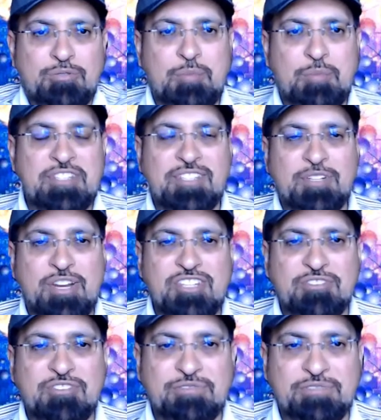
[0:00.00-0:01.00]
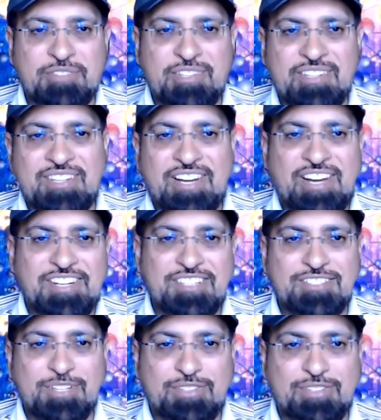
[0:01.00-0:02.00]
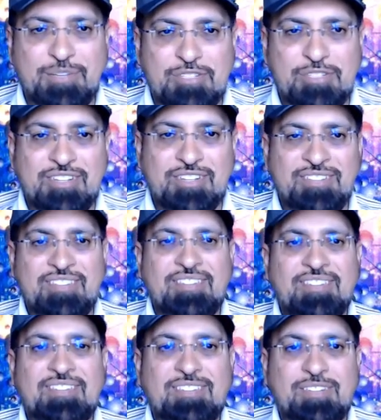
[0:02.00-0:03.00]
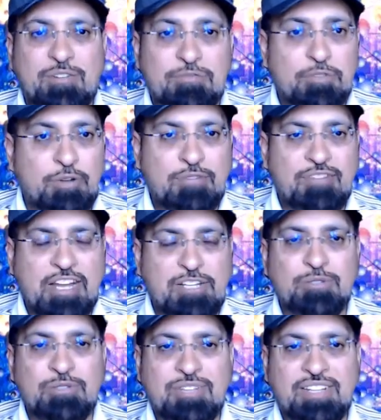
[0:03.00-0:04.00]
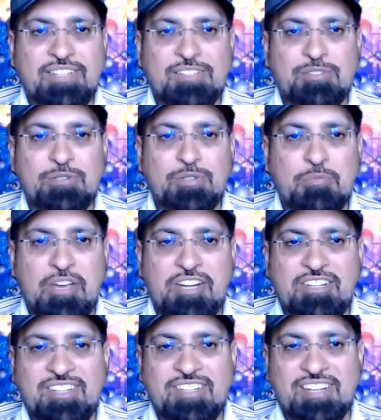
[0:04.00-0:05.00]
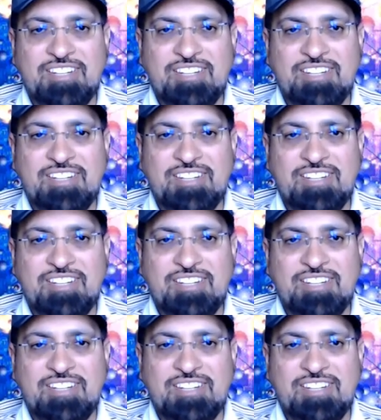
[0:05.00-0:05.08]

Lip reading: amazing range of ideas out there which are of great value, I think, to humanity at